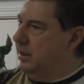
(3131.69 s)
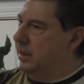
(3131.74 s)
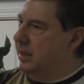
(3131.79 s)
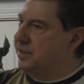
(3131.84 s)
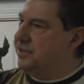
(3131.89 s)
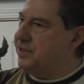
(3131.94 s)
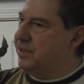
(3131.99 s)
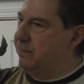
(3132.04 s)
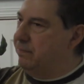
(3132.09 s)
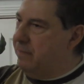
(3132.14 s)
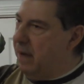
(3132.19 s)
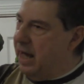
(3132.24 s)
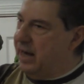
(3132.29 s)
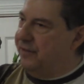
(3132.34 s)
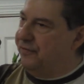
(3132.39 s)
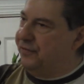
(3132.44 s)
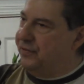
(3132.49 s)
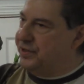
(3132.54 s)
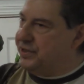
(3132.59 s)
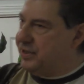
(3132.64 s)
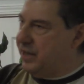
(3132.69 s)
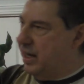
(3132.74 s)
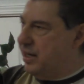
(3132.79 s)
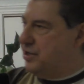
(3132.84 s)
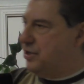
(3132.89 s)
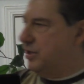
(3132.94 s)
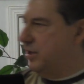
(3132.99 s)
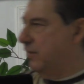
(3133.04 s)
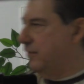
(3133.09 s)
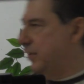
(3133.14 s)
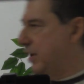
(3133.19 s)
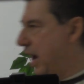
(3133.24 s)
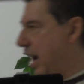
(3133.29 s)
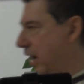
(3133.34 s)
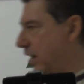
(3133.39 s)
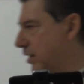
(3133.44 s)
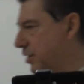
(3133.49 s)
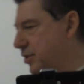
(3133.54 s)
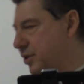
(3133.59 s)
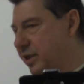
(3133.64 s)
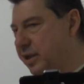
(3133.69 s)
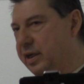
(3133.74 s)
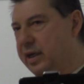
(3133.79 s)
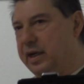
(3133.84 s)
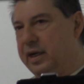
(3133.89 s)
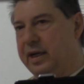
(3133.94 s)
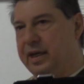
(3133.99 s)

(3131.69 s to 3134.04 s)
It's the manifestation of an allergy.